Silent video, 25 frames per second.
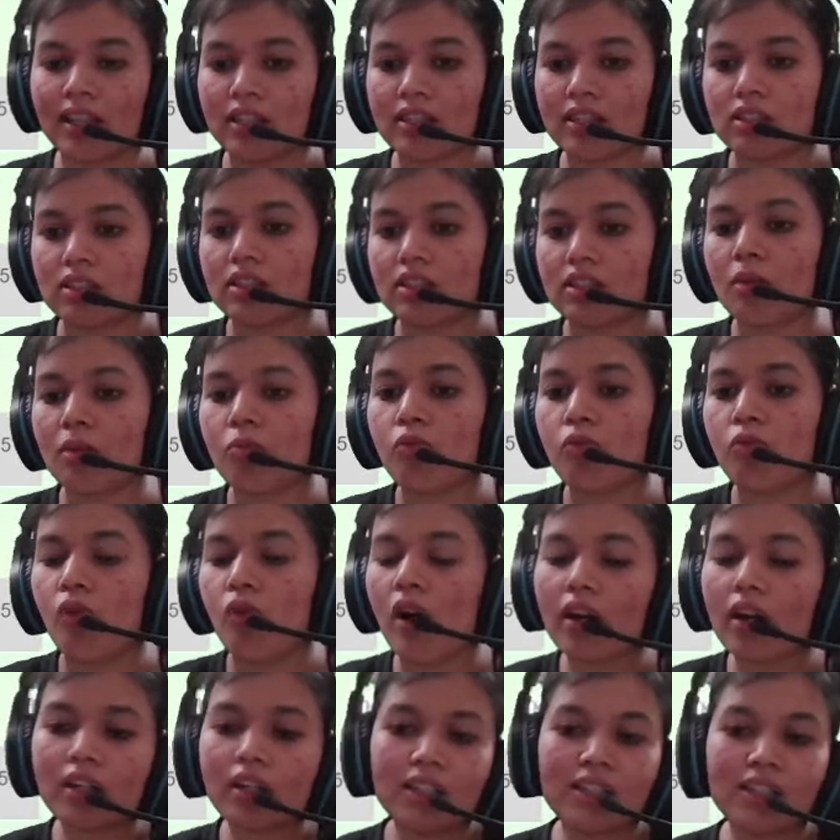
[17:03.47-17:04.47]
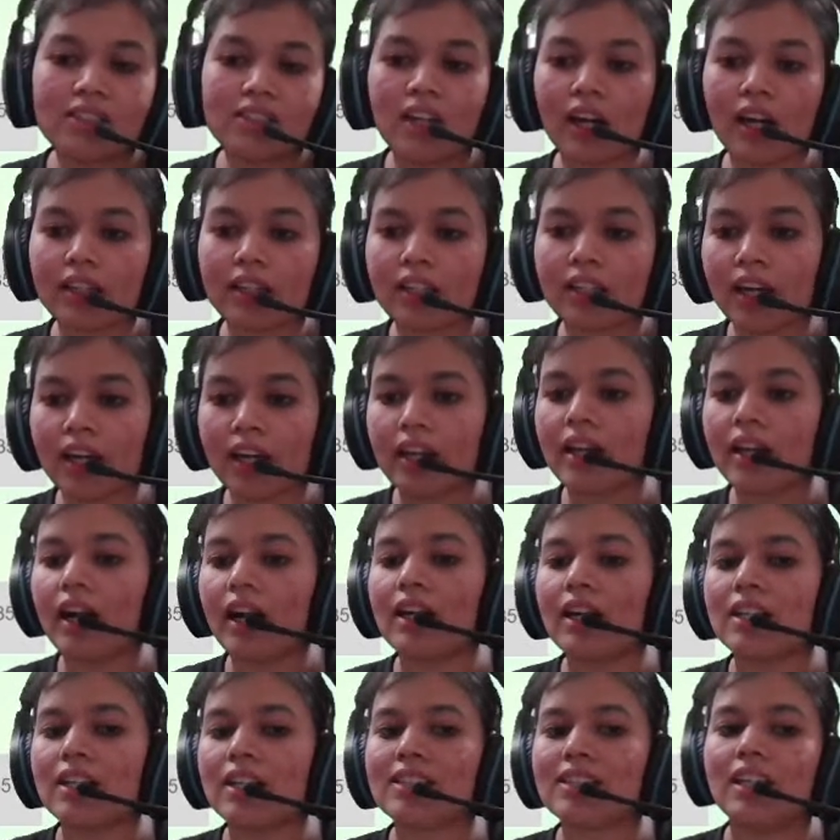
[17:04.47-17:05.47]
trapped to produce ATP
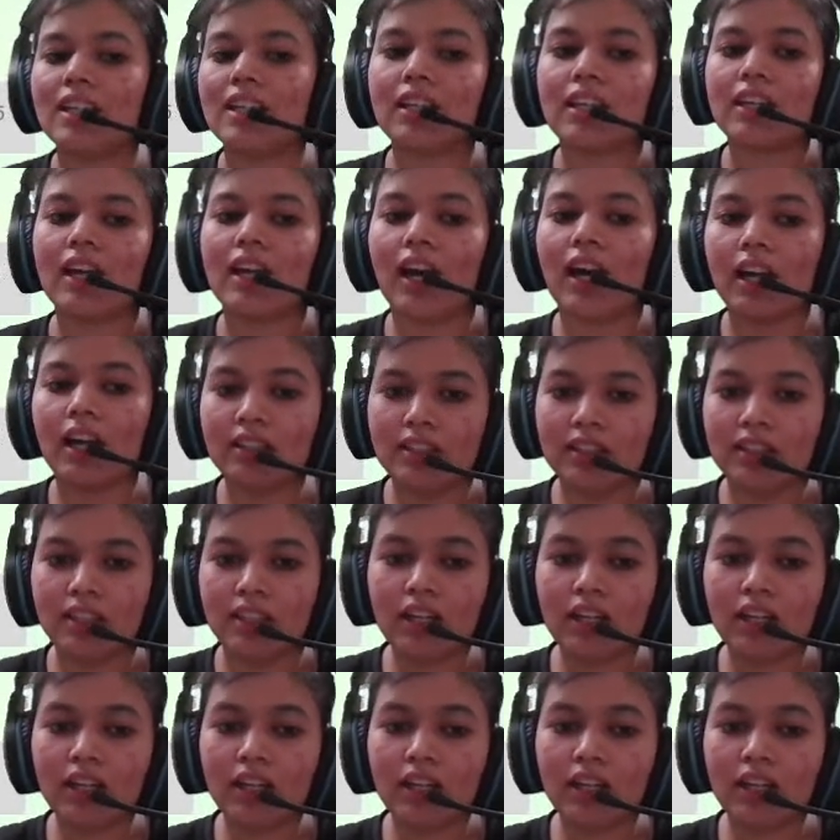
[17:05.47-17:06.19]
and NADPH.